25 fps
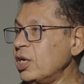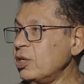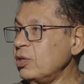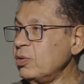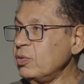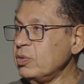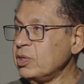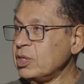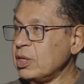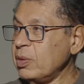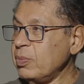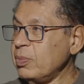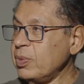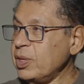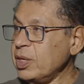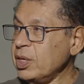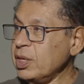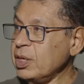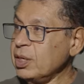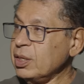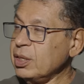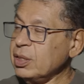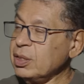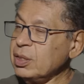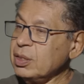I do
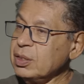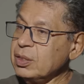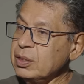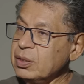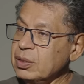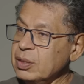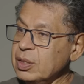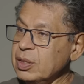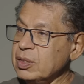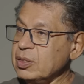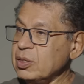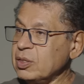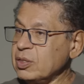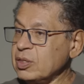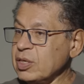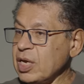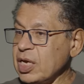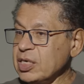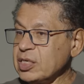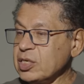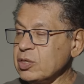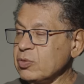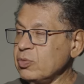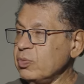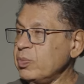something,
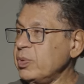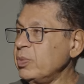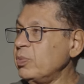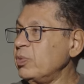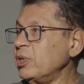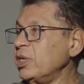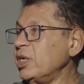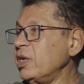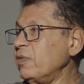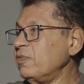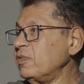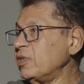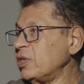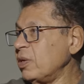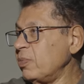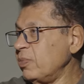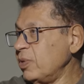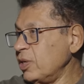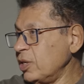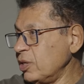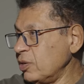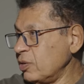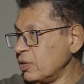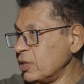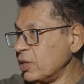exercises when people give
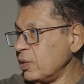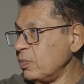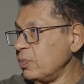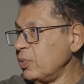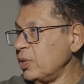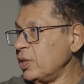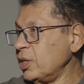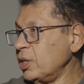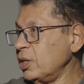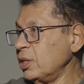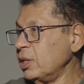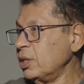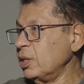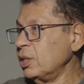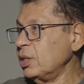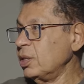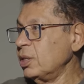something to somebody,